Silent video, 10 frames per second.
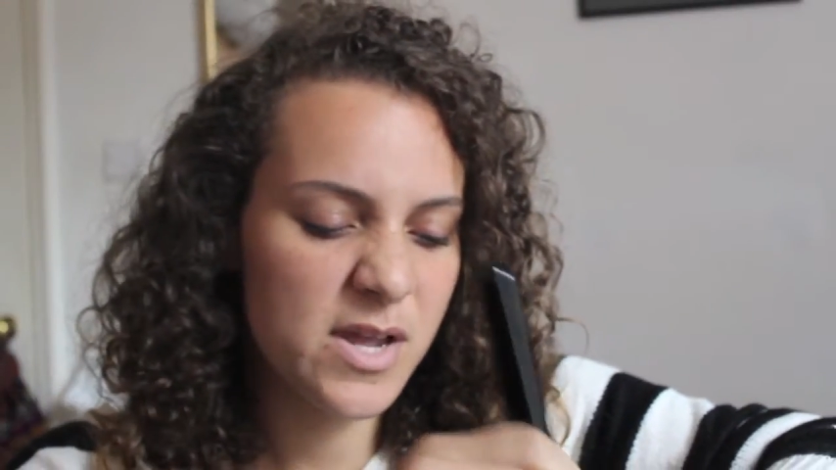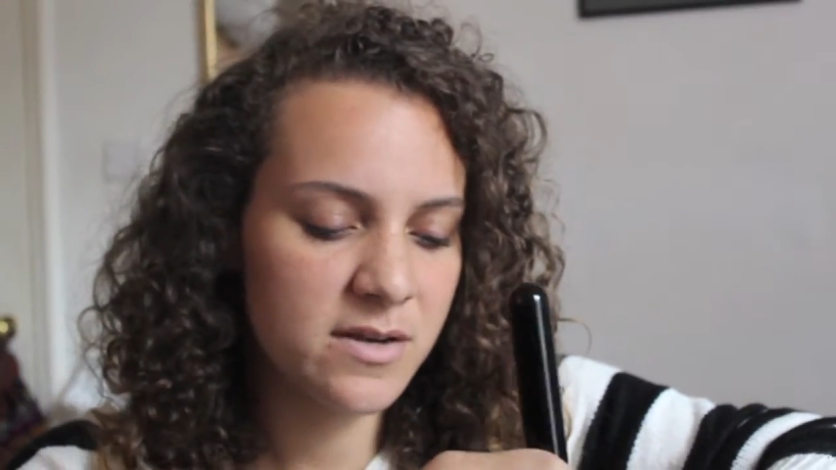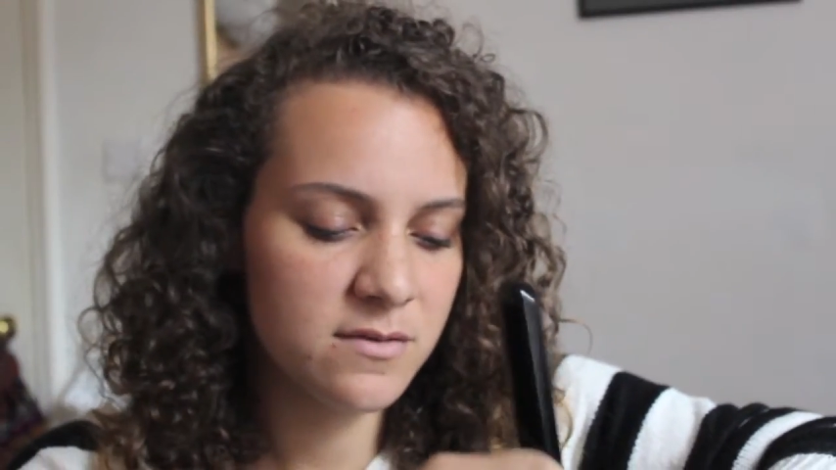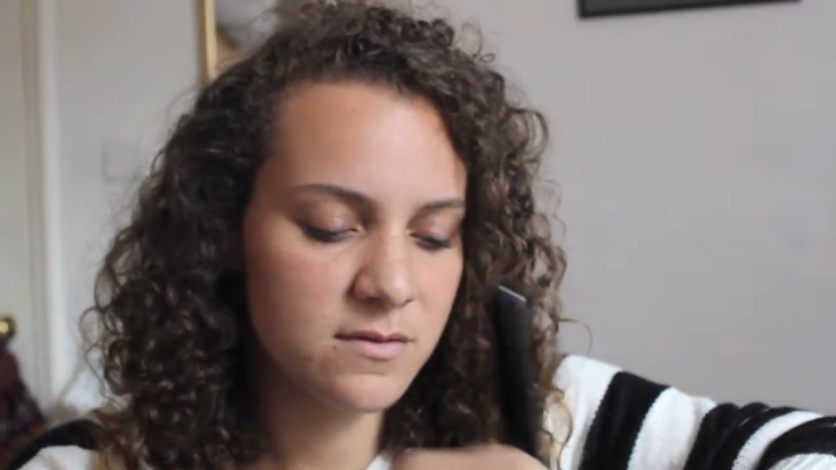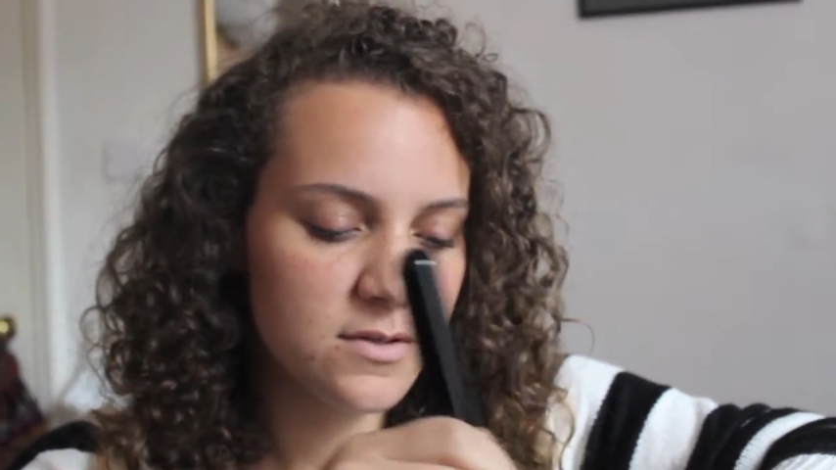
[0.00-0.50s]

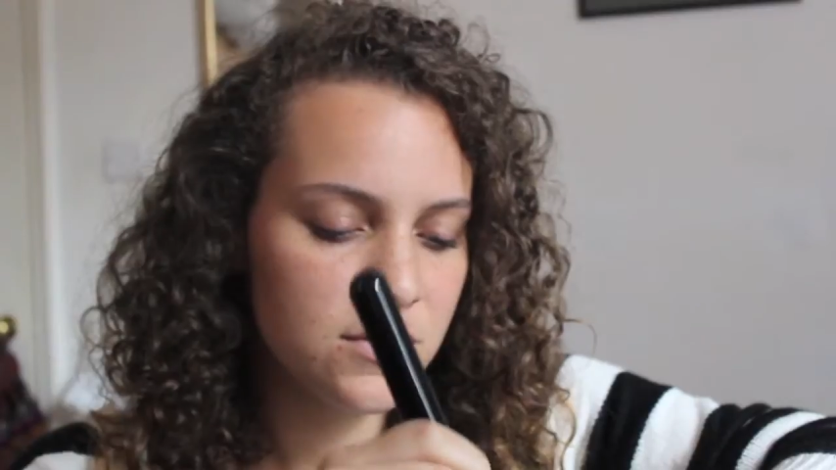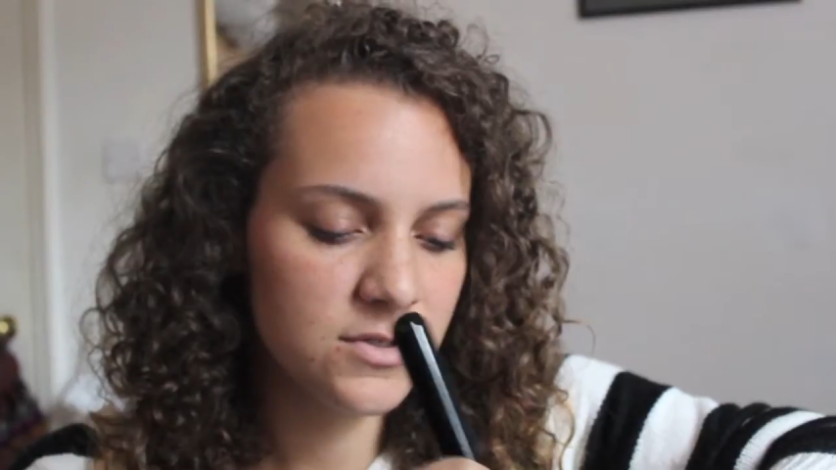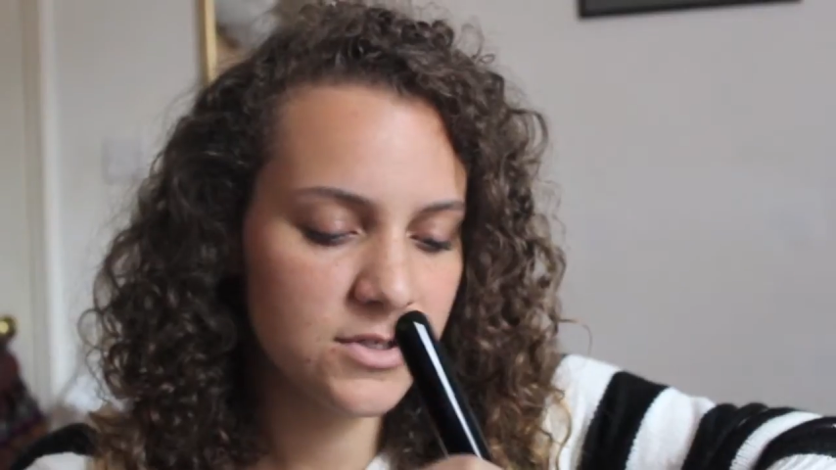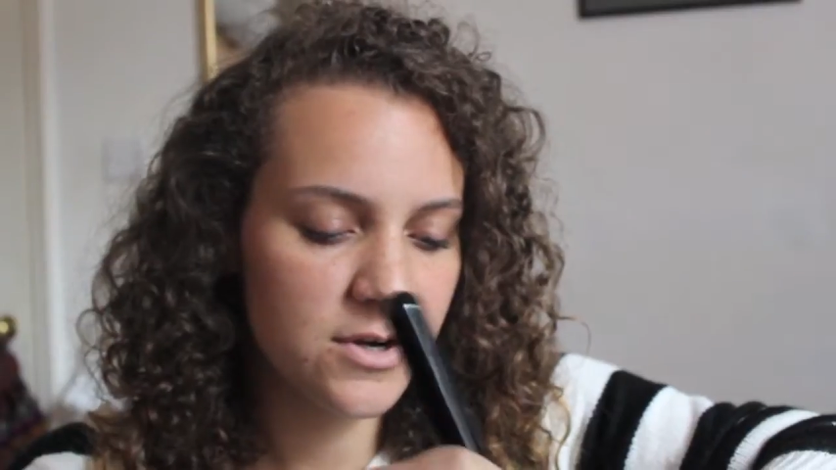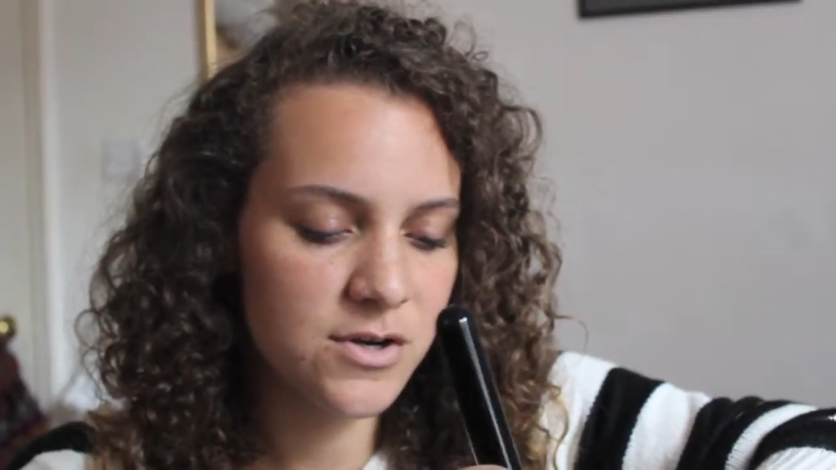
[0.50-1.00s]
and
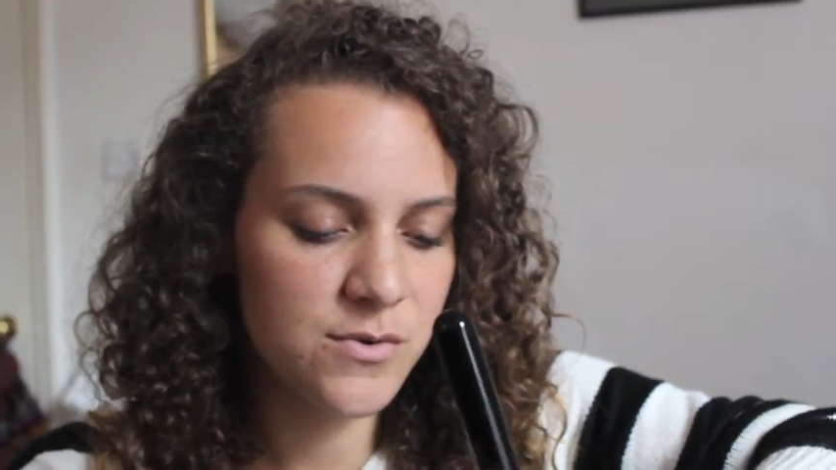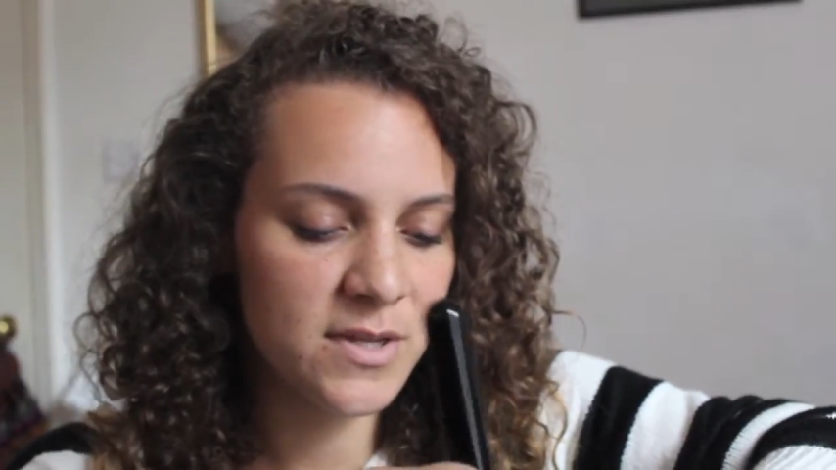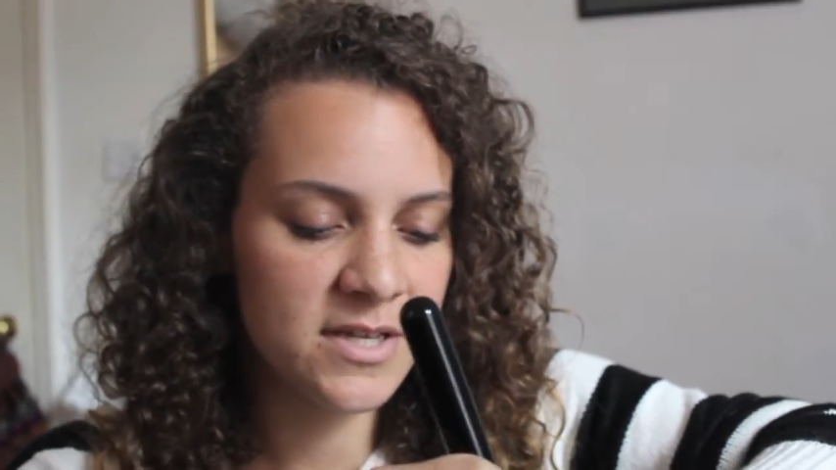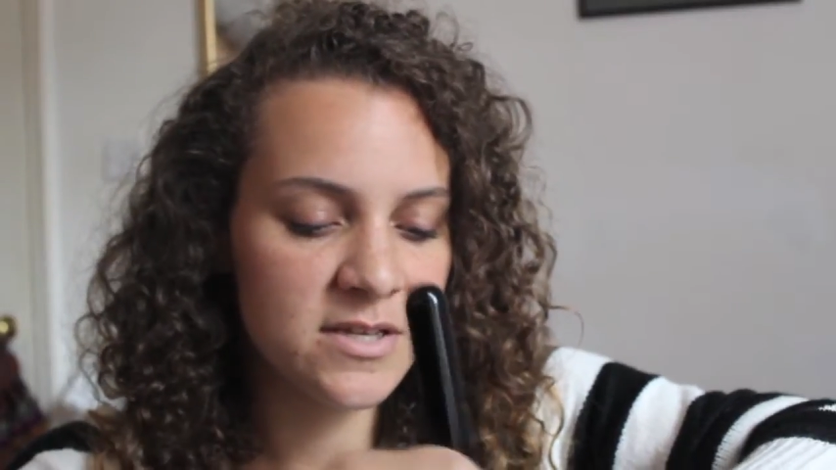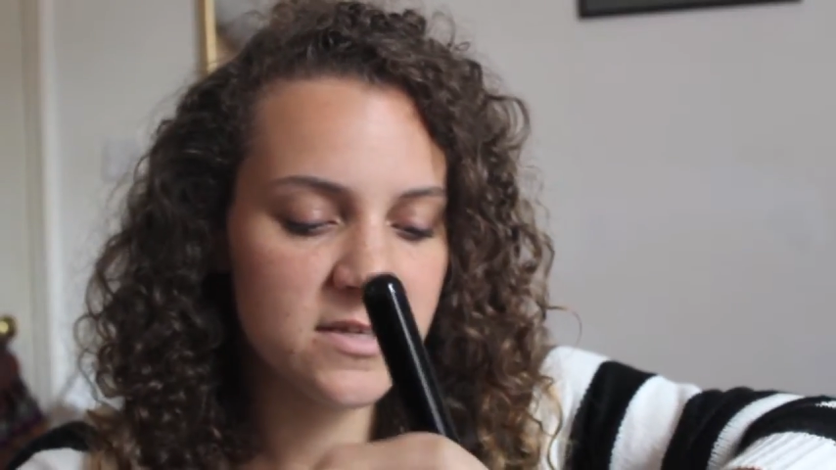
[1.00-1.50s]
start
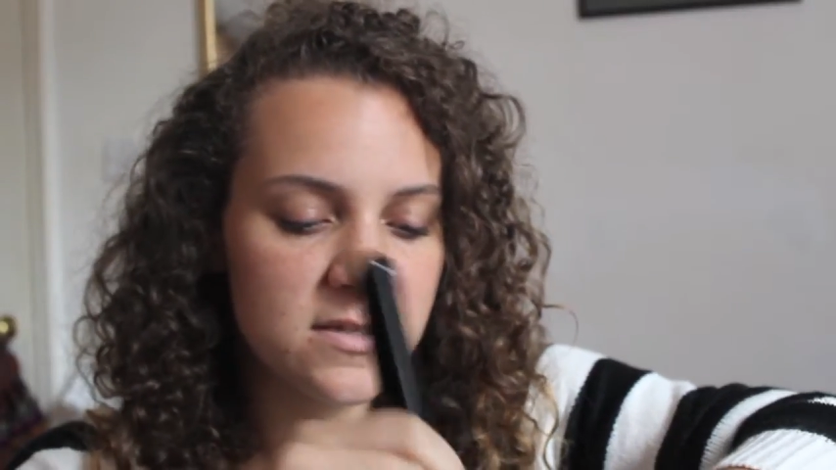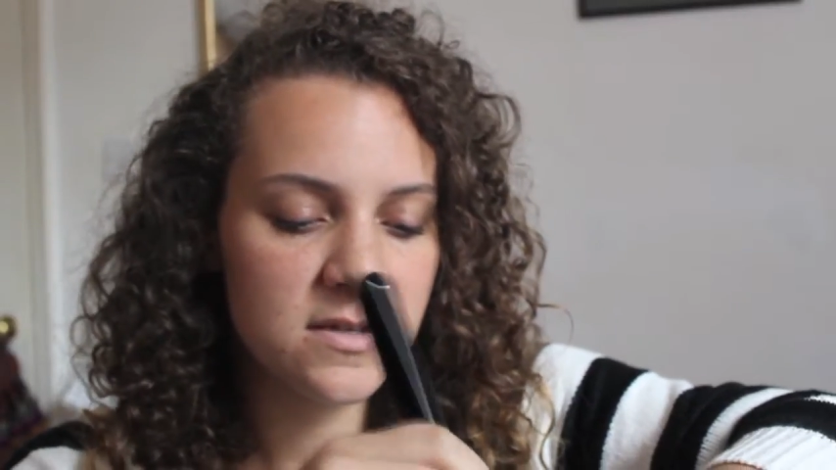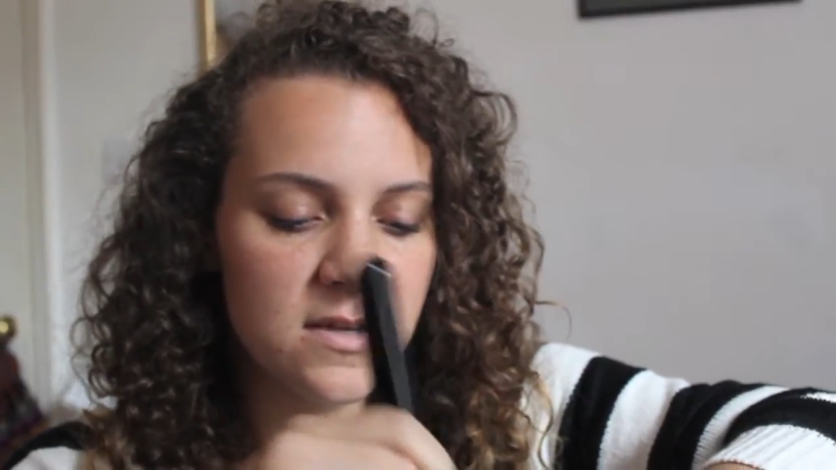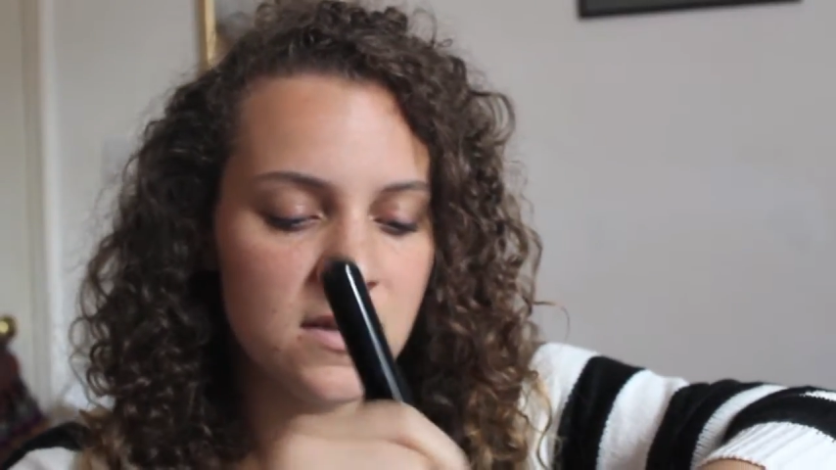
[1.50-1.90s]
doing this,